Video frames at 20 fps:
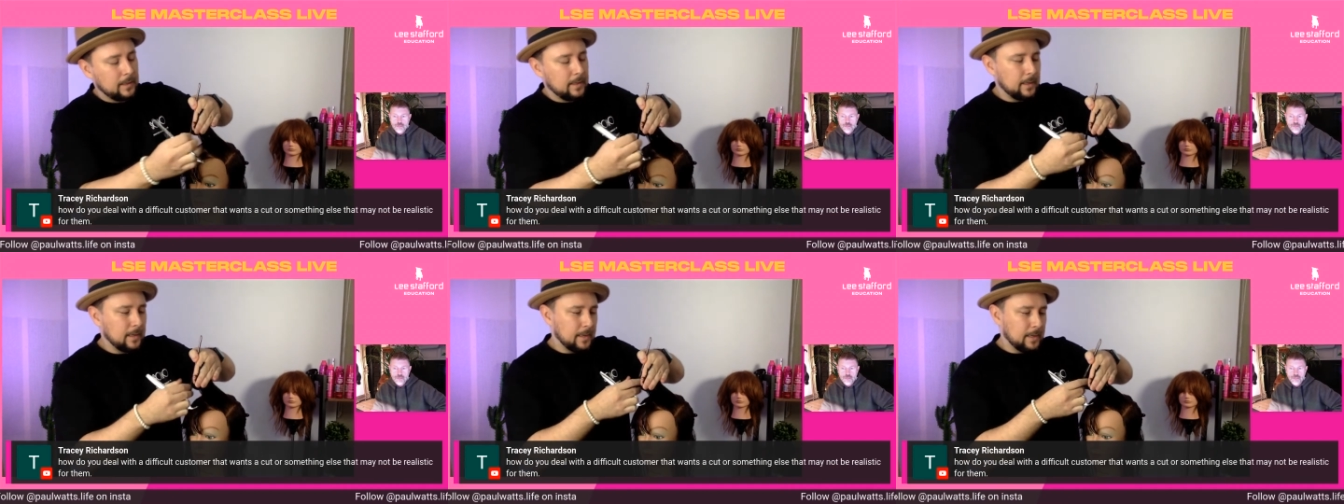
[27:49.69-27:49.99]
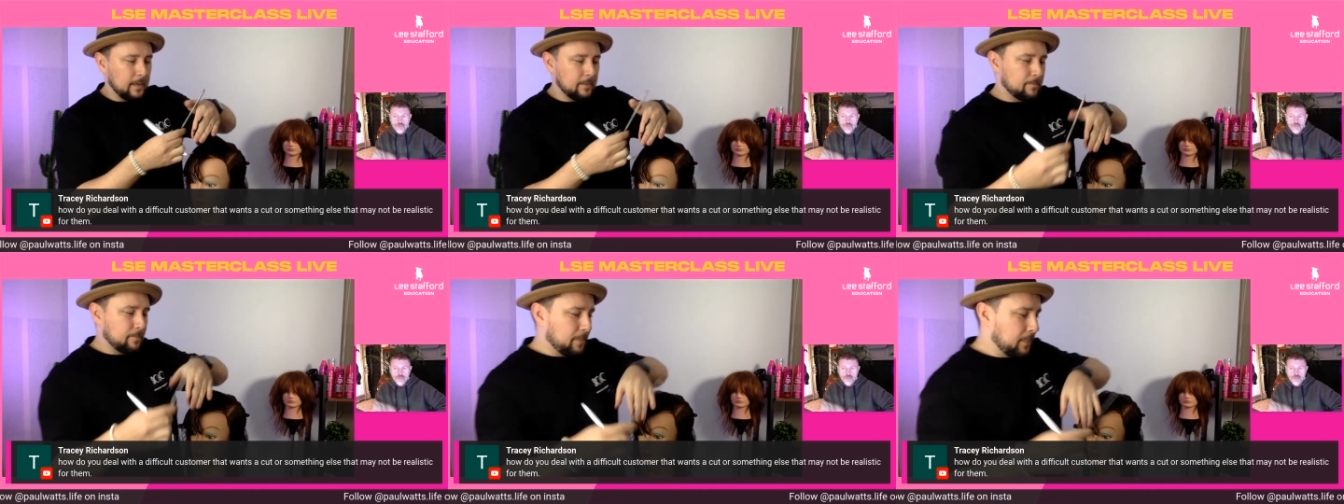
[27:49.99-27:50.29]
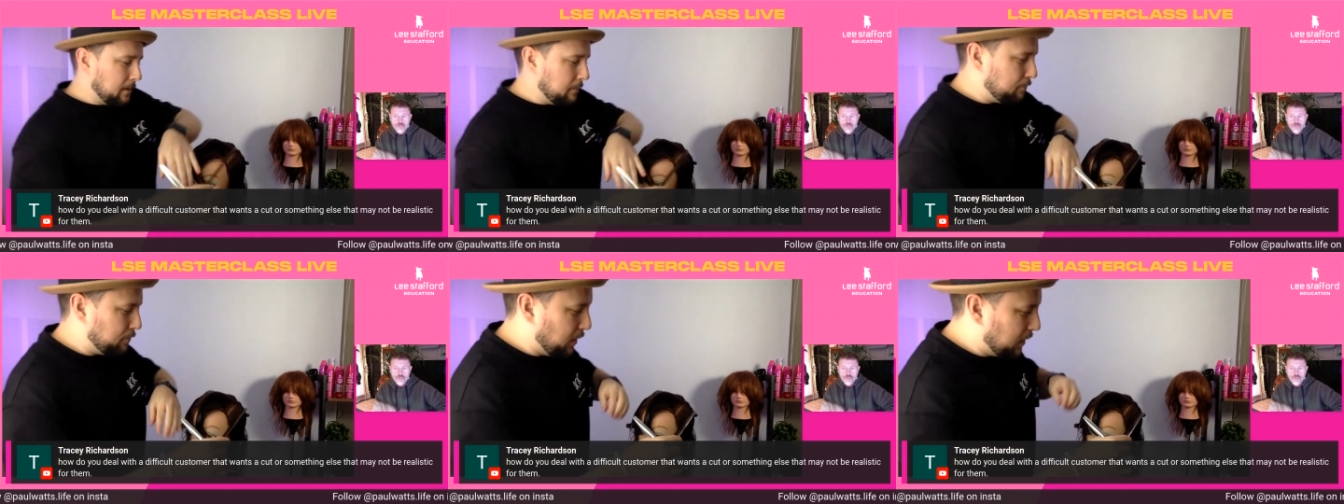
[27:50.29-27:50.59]

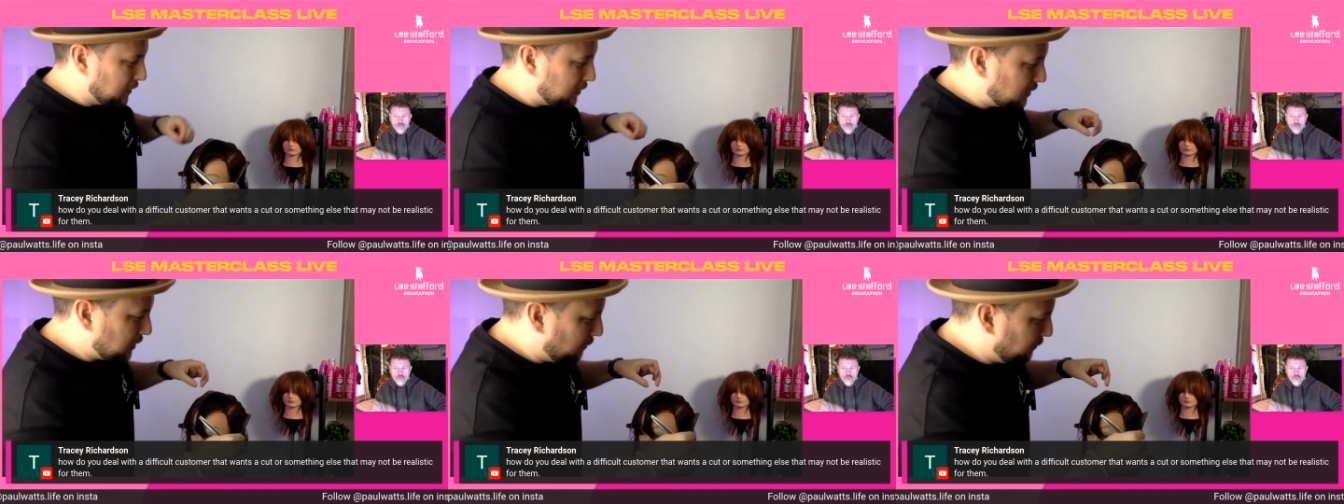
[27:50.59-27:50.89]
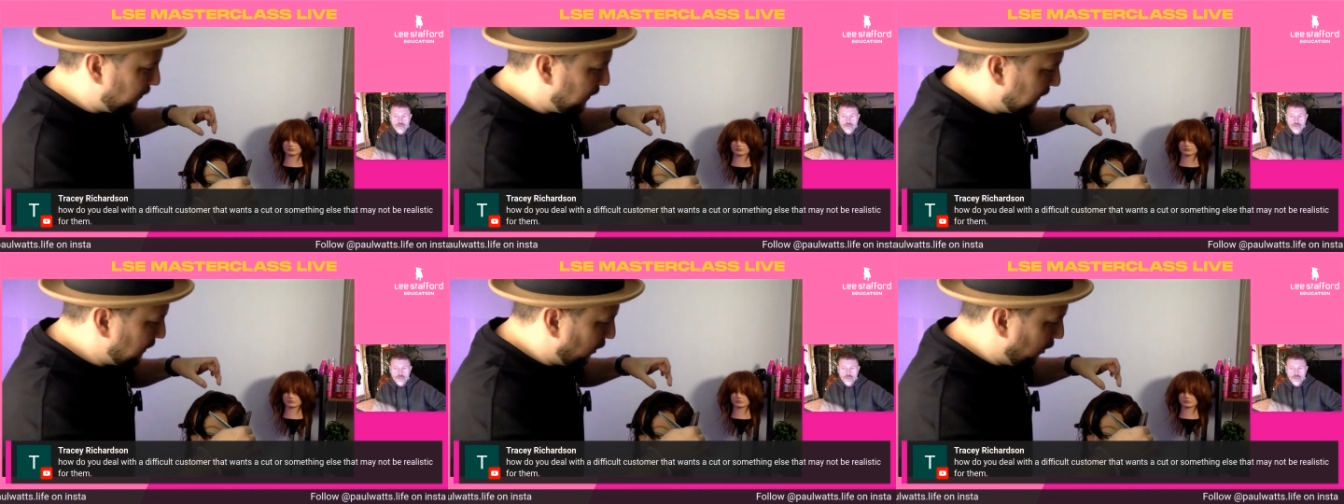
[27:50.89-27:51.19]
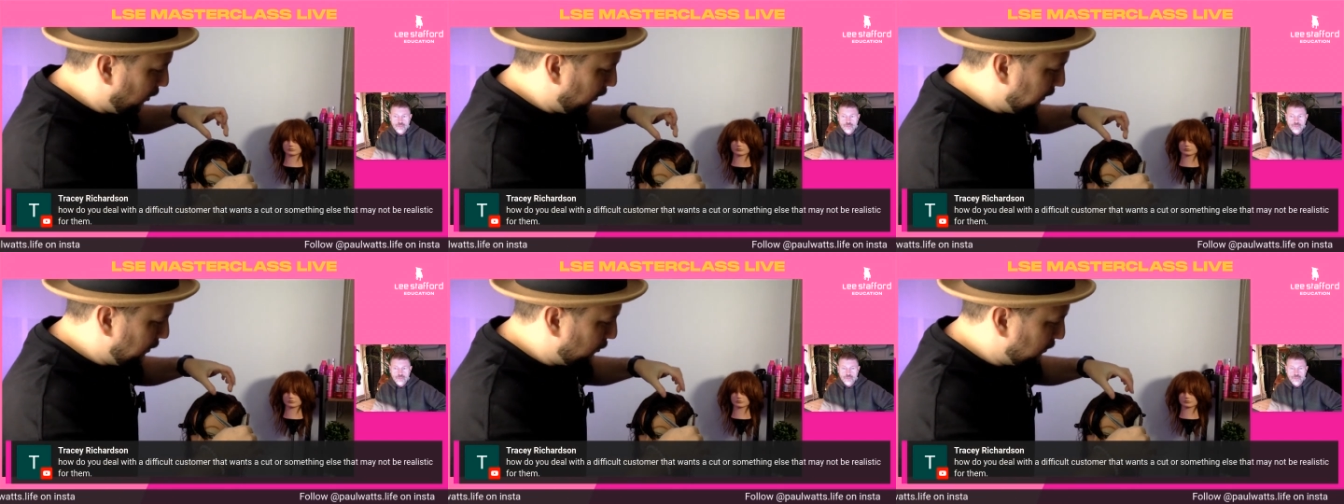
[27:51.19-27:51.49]
But something that
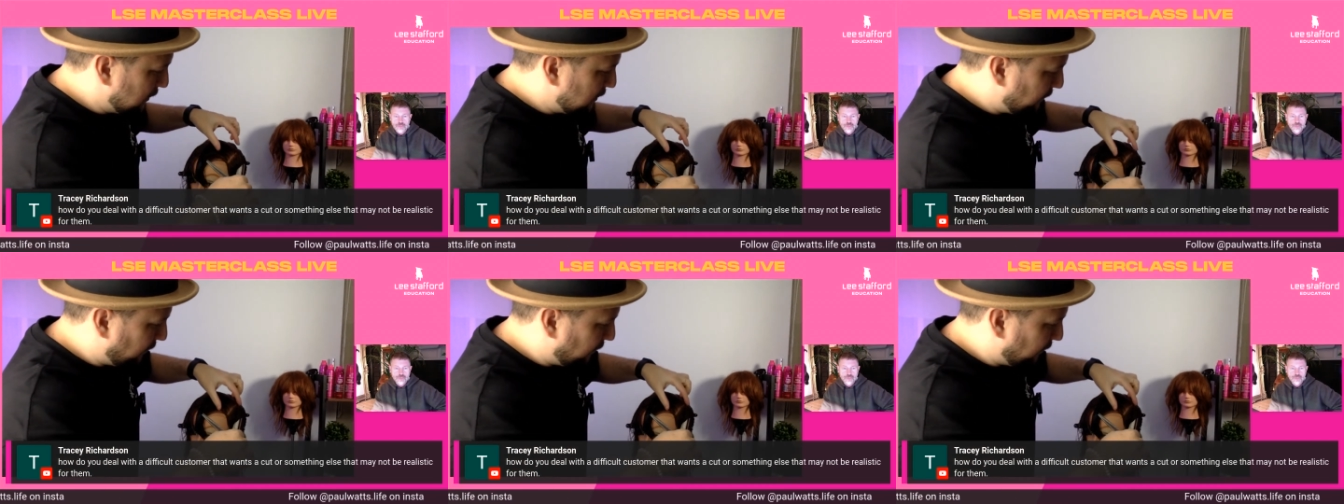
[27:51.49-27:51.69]
I always